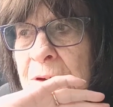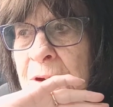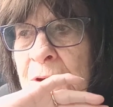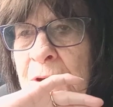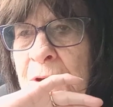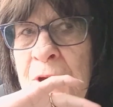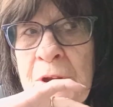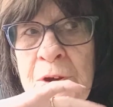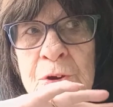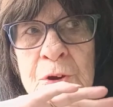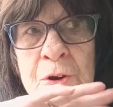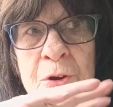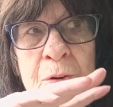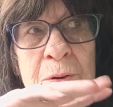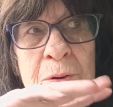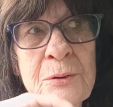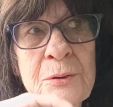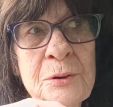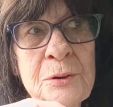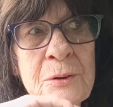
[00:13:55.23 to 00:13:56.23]

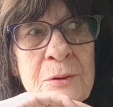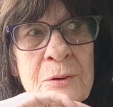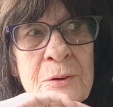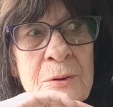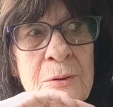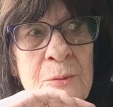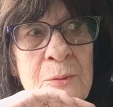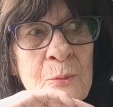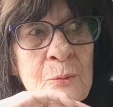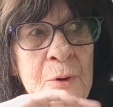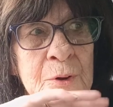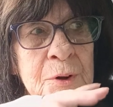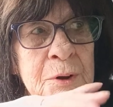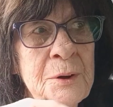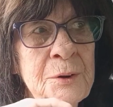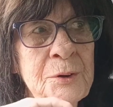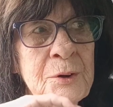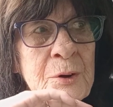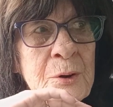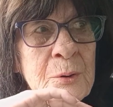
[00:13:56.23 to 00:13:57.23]
you what are you
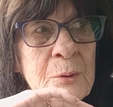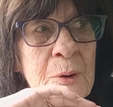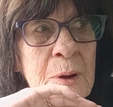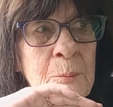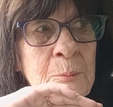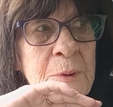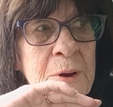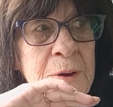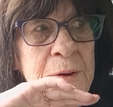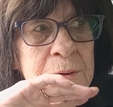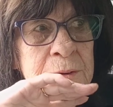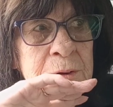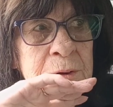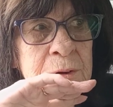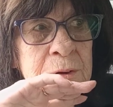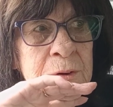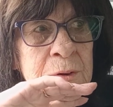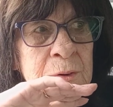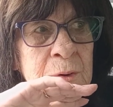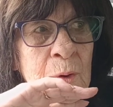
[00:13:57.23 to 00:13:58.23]
gonna do? I mean,
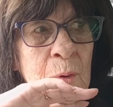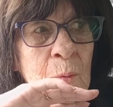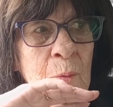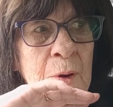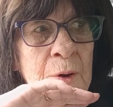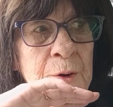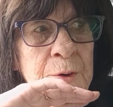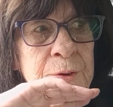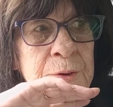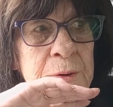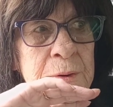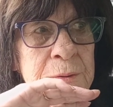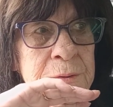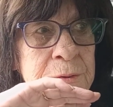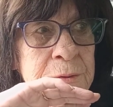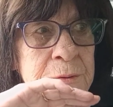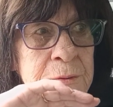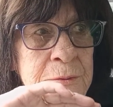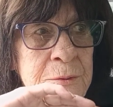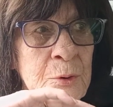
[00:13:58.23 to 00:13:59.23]
you don't want to.
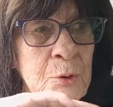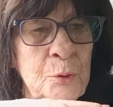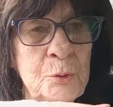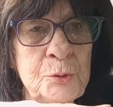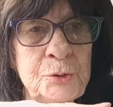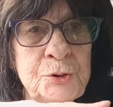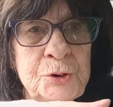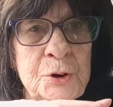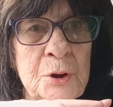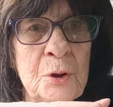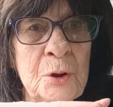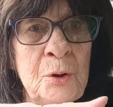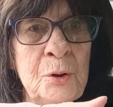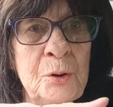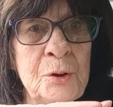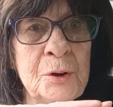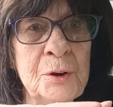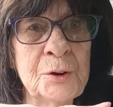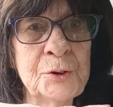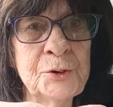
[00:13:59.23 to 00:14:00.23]
Who you
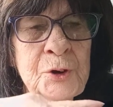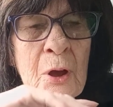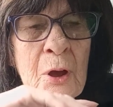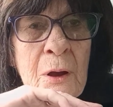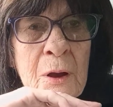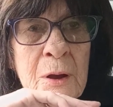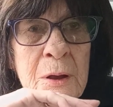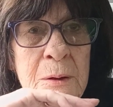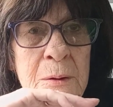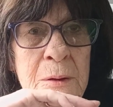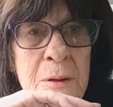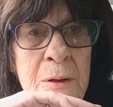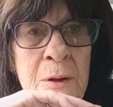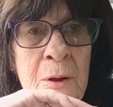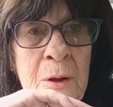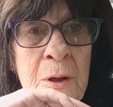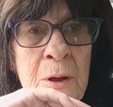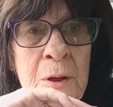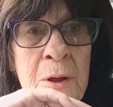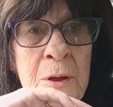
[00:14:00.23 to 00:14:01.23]
gonna talk?
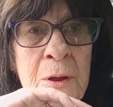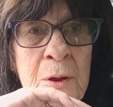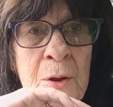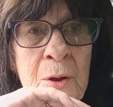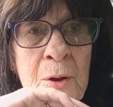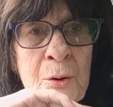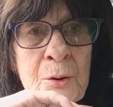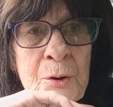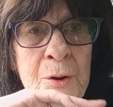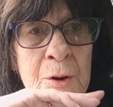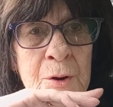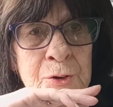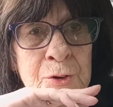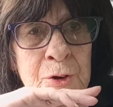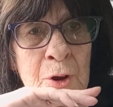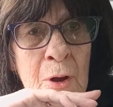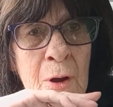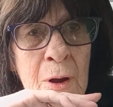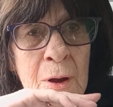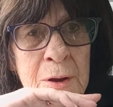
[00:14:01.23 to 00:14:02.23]
Who you gonna
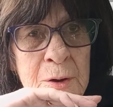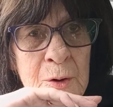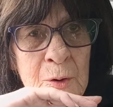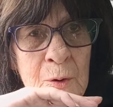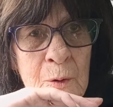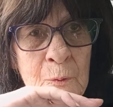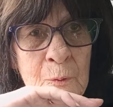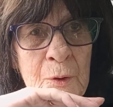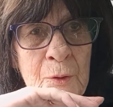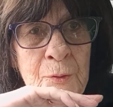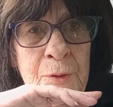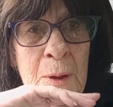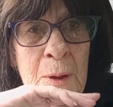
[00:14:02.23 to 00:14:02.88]
talk it over with? I